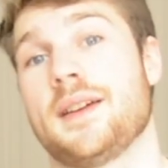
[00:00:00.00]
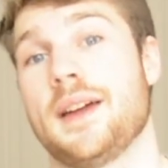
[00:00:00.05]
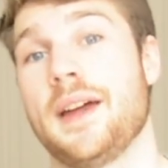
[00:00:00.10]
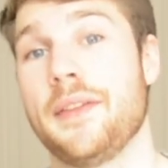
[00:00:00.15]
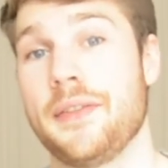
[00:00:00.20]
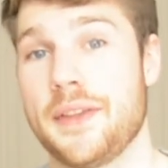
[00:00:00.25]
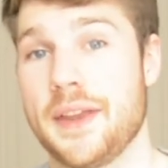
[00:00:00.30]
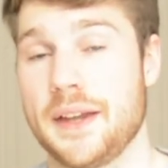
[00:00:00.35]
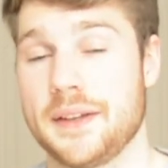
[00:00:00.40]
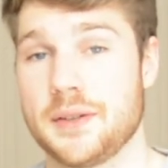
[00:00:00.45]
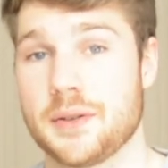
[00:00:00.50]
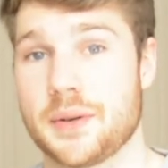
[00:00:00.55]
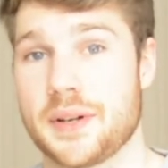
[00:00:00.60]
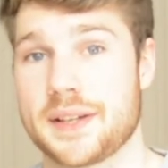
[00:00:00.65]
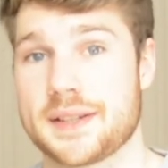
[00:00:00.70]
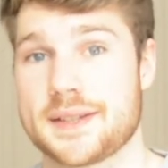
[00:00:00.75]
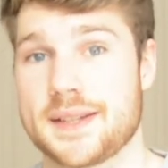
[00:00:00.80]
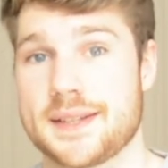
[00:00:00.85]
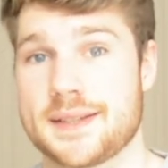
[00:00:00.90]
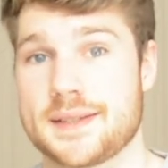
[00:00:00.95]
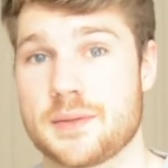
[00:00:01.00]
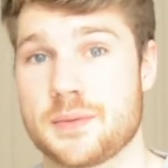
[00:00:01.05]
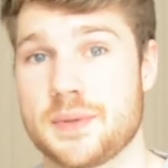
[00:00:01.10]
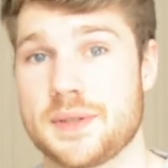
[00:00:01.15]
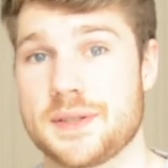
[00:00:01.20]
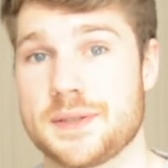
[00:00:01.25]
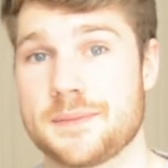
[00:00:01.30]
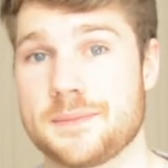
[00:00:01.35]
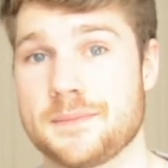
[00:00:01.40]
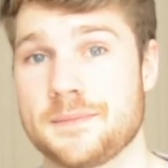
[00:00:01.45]
and then your
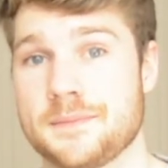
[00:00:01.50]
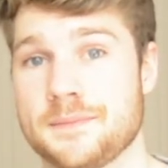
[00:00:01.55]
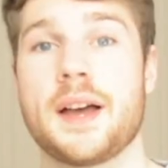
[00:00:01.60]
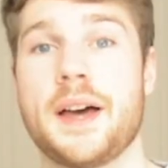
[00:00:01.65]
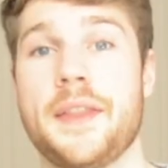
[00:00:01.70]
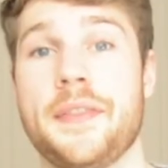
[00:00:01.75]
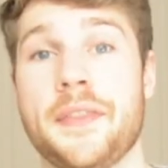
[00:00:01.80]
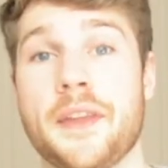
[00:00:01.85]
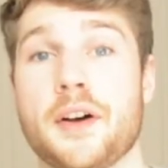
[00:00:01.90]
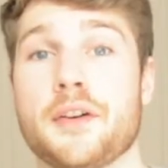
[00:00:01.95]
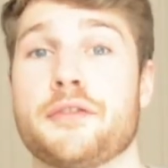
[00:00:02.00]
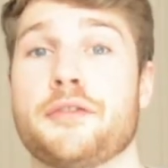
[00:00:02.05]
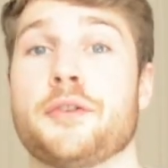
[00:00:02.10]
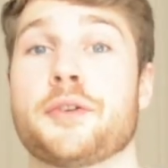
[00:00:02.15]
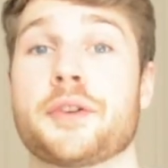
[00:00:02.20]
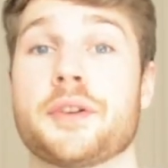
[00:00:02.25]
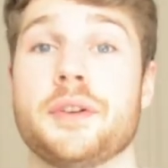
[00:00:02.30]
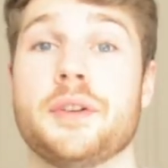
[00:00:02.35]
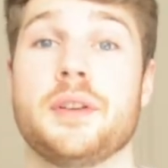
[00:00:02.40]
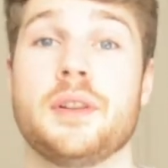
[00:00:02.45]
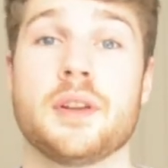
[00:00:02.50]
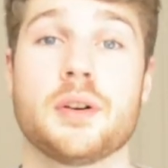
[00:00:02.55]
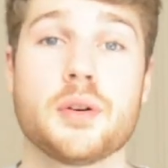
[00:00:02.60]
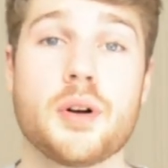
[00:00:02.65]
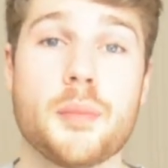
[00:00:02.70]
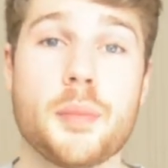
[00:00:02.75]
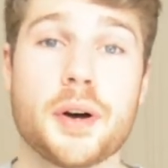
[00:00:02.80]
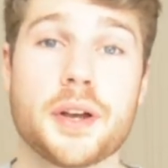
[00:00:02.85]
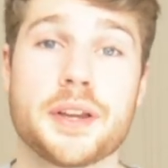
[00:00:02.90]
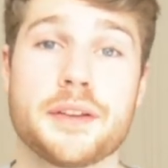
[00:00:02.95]
accessories. Now for the lower
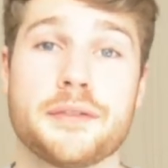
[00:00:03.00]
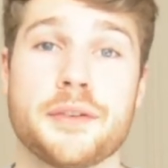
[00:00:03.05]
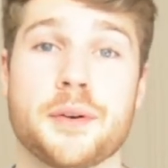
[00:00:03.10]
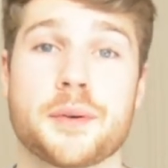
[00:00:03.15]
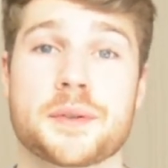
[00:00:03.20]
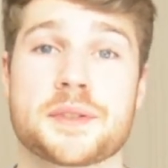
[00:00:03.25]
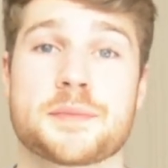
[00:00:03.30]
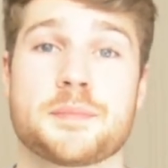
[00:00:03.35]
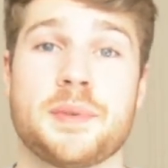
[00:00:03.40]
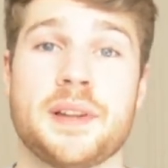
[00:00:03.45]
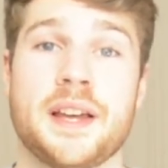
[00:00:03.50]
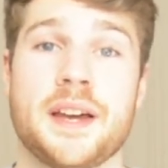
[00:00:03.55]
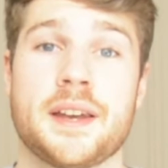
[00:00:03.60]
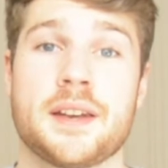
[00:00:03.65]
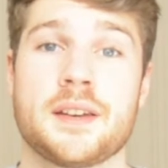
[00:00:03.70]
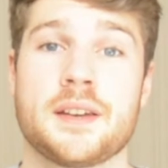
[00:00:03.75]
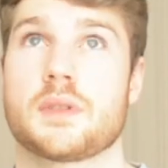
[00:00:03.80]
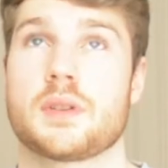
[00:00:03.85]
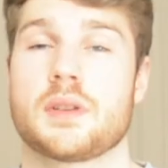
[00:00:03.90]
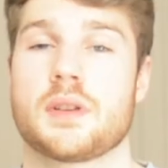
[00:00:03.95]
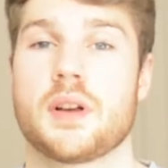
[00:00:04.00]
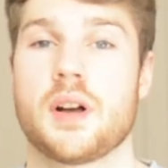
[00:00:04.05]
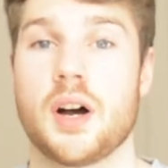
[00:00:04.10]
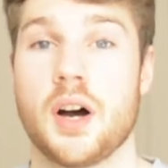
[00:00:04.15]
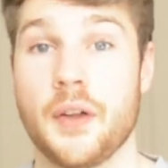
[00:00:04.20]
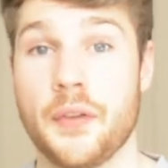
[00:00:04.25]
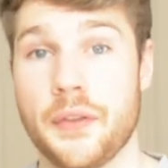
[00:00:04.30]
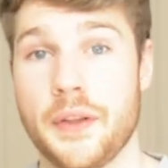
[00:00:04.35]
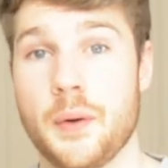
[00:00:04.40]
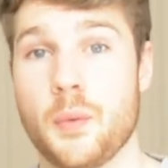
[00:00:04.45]
body focus plan,
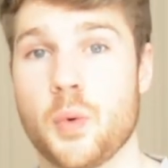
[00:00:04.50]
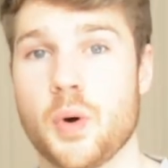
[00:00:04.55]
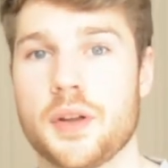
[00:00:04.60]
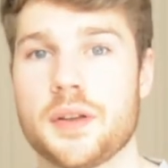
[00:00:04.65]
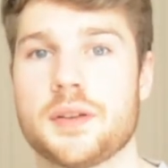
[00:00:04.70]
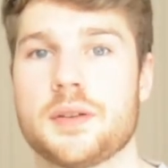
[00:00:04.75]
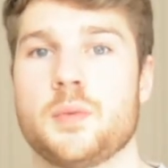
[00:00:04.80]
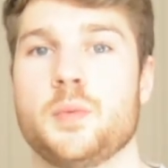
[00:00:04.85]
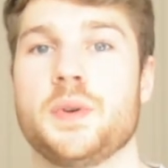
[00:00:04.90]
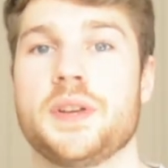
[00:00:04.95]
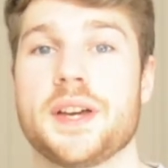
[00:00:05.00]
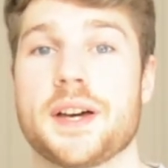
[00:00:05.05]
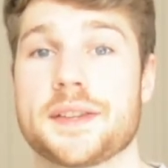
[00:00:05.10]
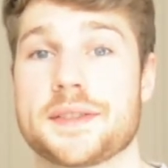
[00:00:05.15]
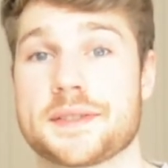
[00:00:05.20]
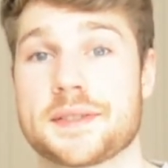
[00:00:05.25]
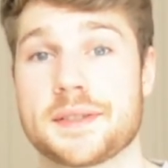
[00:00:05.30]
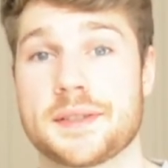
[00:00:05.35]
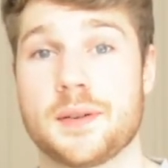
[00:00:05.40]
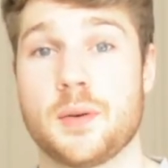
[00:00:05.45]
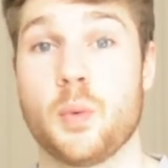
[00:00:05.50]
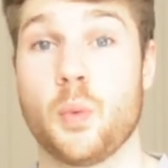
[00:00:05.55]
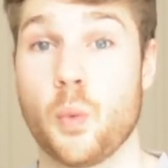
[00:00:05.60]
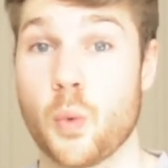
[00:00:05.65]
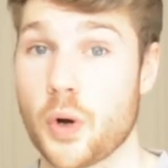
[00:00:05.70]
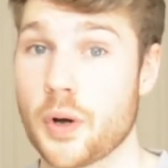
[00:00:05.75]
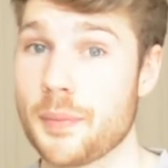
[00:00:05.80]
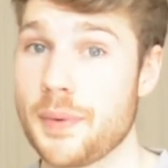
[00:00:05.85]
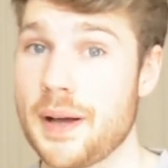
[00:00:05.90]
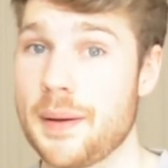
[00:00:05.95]
on day 1 we got
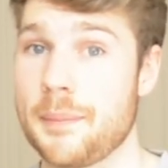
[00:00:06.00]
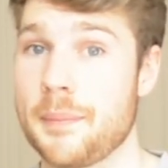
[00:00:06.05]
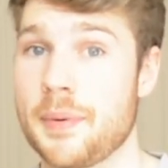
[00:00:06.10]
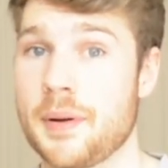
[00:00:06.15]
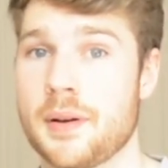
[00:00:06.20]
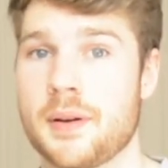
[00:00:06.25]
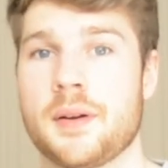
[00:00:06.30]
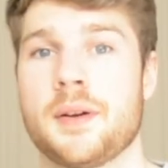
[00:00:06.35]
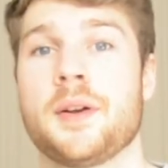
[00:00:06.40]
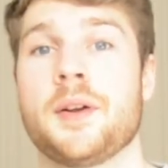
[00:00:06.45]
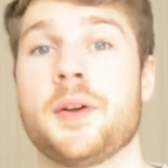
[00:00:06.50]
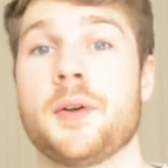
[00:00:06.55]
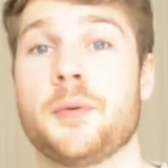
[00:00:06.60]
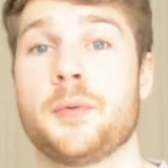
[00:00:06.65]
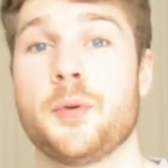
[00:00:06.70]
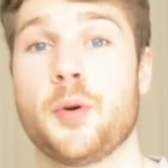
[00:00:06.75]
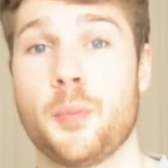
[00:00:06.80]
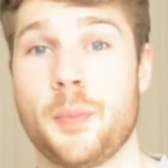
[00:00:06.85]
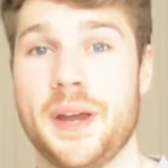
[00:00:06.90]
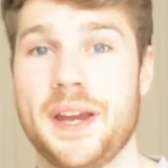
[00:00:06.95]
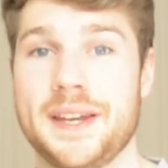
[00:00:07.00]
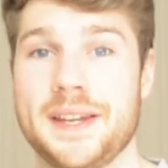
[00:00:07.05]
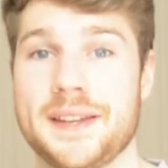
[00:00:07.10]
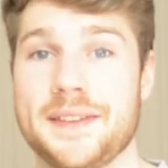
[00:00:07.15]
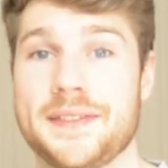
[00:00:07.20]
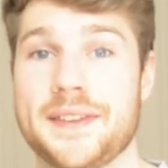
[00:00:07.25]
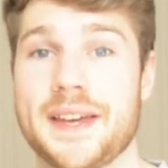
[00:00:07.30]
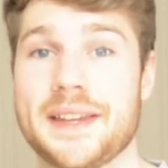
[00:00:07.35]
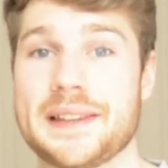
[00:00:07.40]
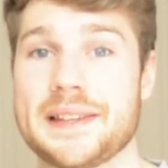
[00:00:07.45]
warm-up, Romanian
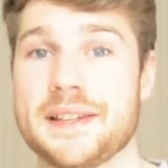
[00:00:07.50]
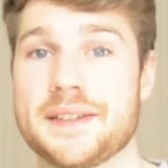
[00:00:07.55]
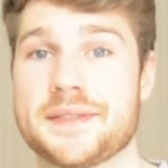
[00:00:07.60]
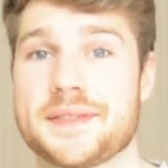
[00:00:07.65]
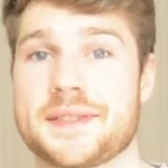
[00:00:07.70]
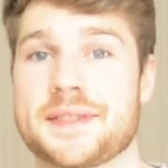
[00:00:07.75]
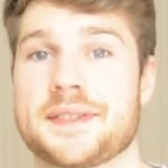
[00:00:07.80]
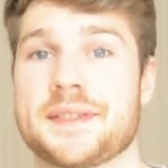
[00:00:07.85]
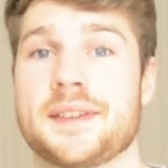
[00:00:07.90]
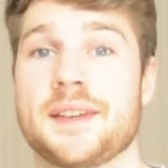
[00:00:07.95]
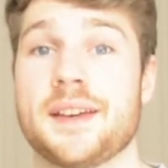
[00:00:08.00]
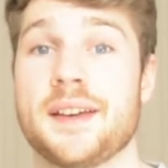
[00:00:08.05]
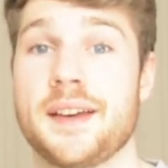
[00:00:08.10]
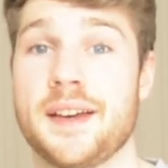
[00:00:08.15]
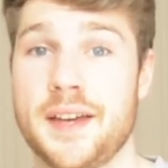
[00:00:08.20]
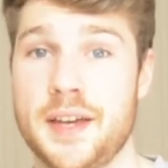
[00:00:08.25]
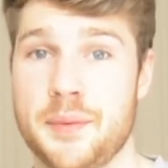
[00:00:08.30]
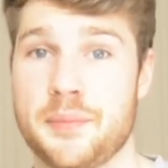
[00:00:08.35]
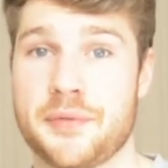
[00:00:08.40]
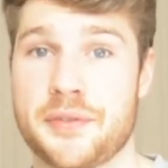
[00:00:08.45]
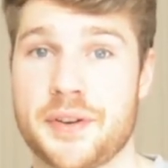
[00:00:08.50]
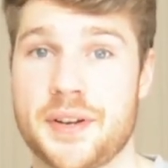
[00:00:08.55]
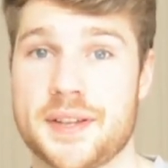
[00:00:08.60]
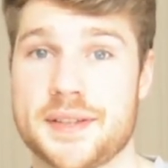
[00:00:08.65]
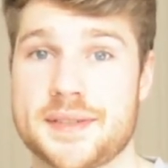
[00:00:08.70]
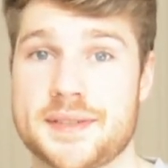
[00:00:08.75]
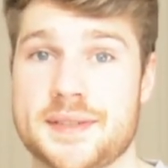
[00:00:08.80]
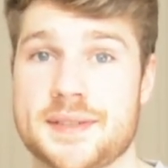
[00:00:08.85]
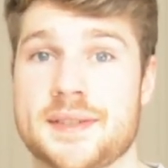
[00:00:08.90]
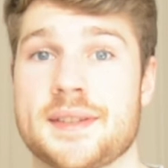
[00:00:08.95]
deadlifts, hip
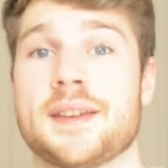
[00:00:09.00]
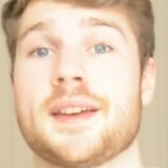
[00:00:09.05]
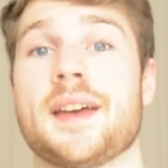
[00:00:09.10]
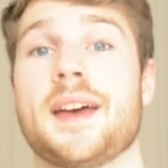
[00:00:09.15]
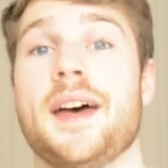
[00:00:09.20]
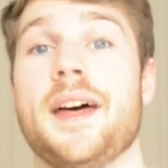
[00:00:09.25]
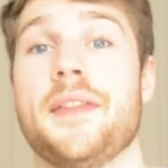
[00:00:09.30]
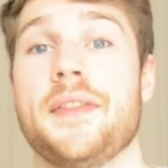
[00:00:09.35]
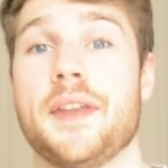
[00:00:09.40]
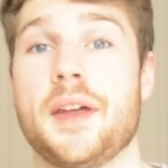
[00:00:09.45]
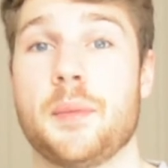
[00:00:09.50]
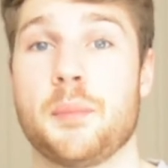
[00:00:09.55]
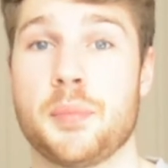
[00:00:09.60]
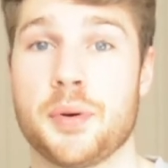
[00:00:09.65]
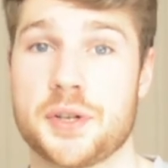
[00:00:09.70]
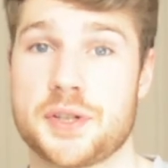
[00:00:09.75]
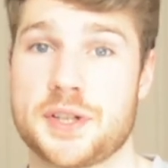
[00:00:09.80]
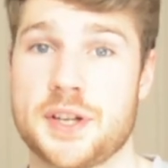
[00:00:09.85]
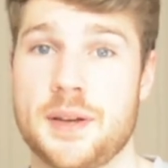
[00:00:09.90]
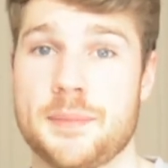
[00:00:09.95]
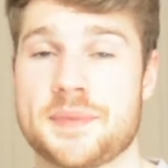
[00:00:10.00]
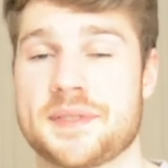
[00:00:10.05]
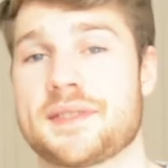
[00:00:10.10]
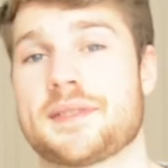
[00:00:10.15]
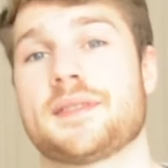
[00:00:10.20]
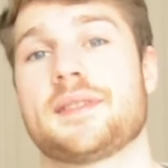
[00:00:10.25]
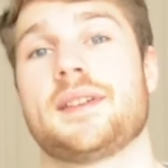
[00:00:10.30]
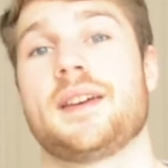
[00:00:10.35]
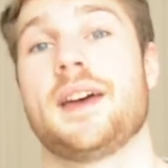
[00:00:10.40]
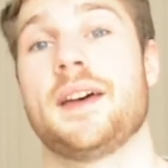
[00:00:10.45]
thrusts, and then push-ups,
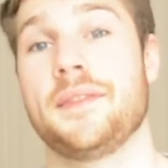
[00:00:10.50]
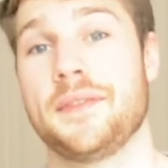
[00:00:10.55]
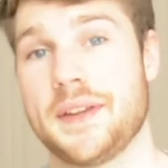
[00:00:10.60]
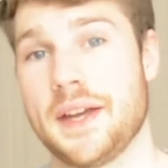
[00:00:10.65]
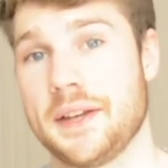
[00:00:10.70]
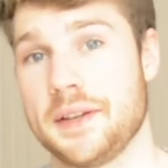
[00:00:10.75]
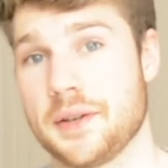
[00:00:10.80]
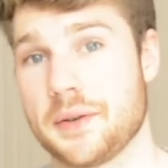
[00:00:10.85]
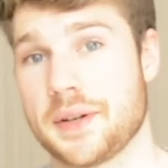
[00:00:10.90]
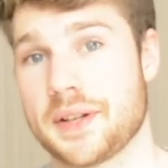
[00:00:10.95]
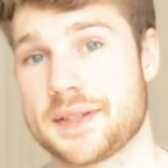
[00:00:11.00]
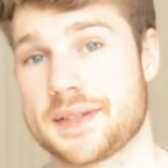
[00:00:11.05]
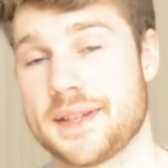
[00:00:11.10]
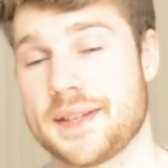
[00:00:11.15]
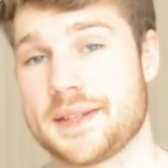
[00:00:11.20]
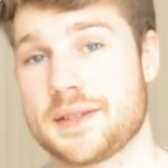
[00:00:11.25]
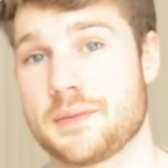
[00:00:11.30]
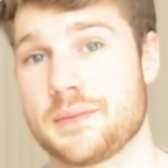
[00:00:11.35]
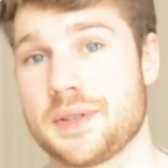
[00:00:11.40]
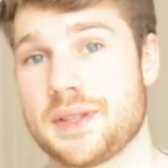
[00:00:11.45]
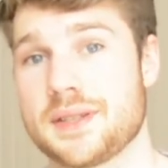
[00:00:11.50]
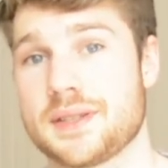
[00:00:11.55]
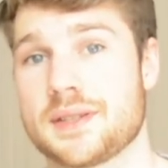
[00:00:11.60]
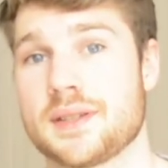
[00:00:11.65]
and then your accessories.